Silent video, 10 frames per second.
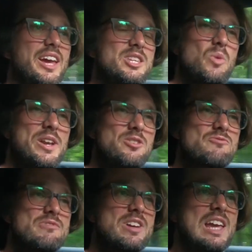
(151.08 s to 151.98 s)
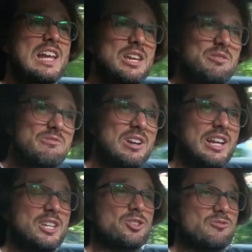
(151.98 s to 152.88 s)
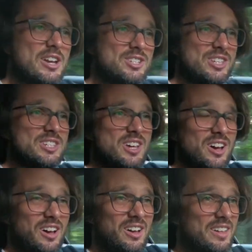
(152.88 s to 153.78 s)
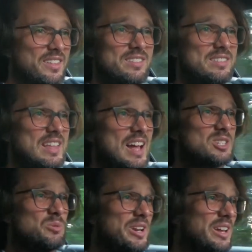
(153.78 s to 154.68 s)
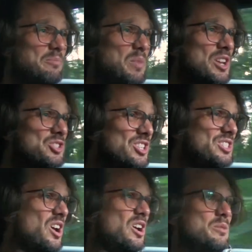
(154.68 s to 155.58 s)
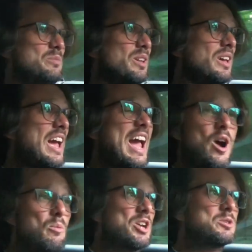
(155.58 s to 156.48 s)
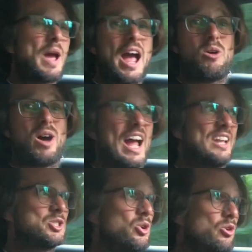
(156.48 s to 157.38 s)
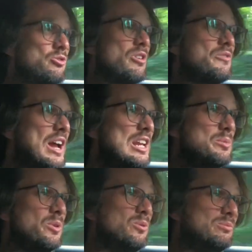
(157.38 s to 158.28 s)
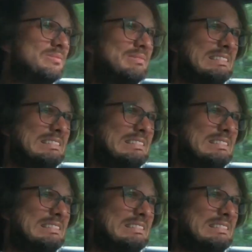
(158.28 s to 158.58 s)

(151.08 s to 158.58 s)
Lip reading: It's when you really, really stretch this car, that's when it punches home how much power and torque are available.